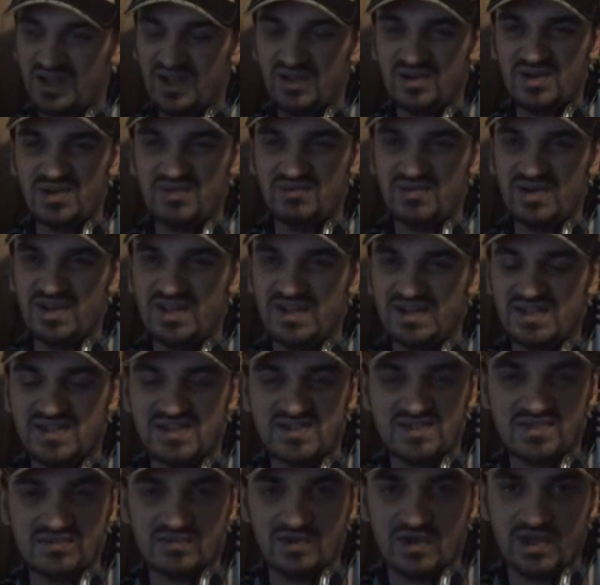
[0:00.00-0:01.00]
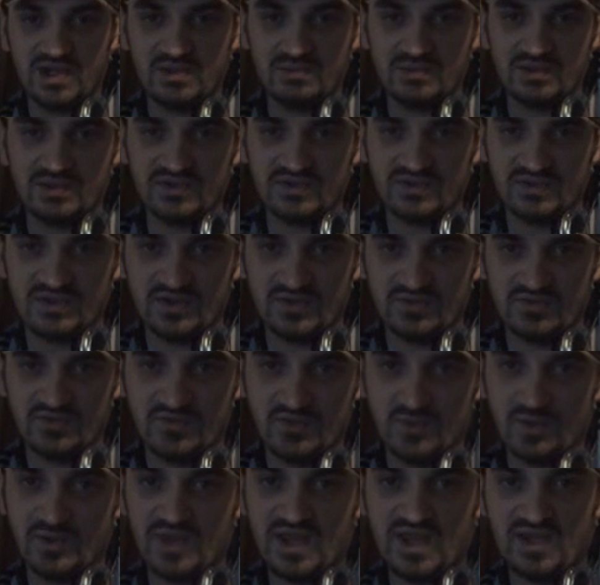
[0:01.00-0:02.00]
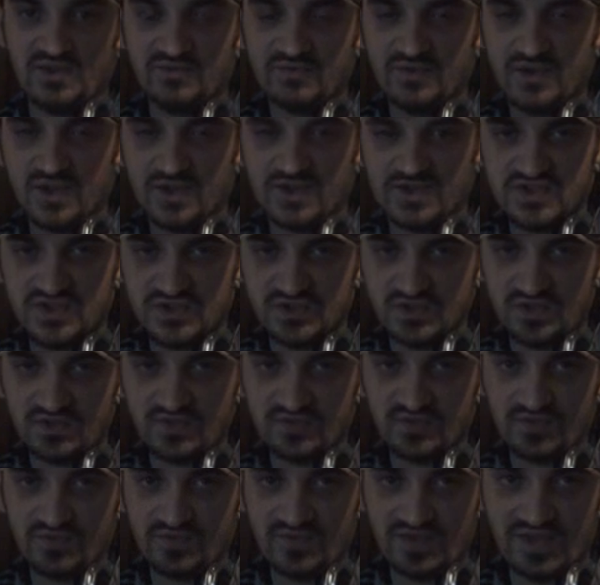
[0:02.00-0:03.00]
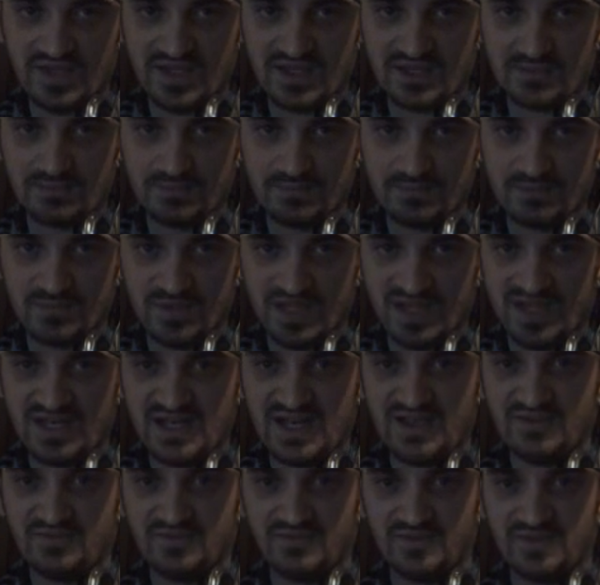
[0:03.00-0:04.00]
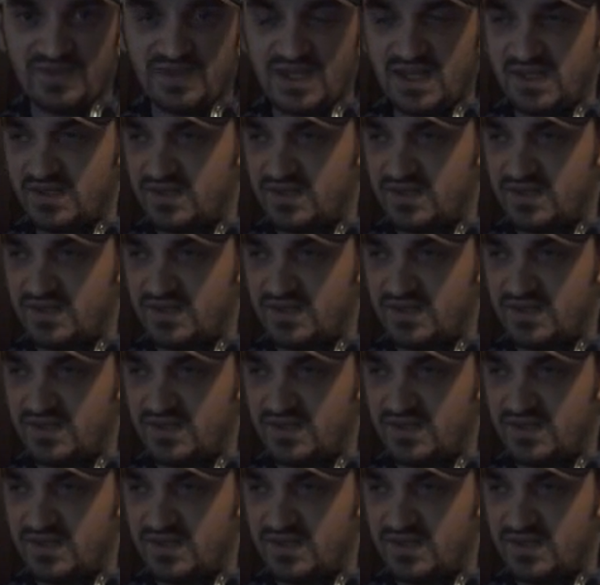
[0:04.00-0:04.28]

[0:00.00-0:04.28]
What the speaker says: what I can only really describe as a Fallout version of like a